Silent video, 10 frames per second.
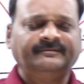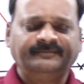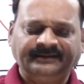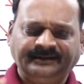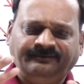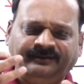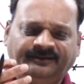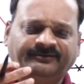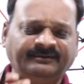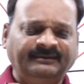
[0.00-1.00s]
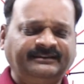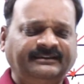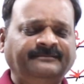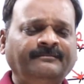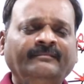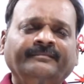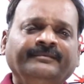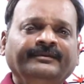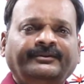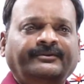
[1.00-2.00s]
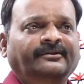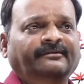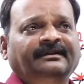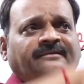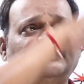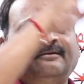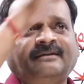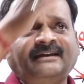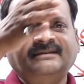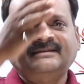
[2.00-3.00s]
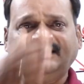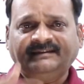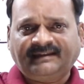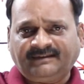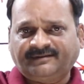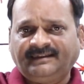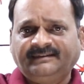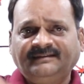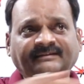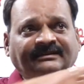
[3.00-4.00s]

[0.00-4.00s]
means in waves, imagine, you know, waves have crests and troughs like this.